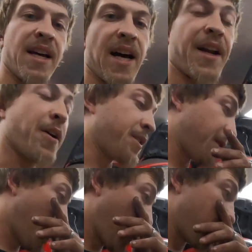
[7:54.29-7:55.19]
I know it's
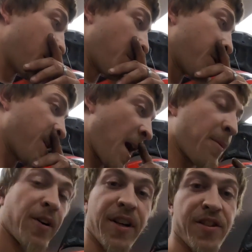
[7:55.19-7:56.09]
a lot of jibber
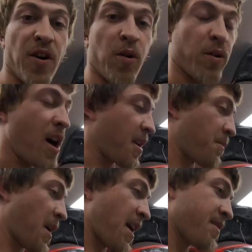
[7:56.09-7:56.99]
jabber, it's a whole lot of
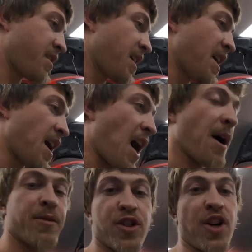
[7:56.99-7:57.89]
mess.
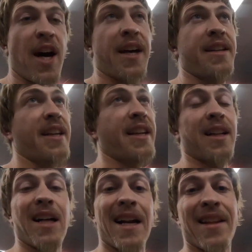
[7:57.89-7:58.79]
I'm just trying to get a
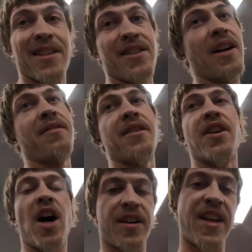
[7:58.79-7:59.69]
lot of this stuff
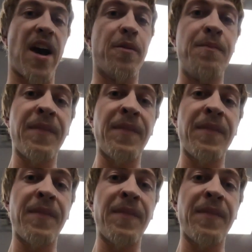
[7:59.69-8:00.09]
knocked out.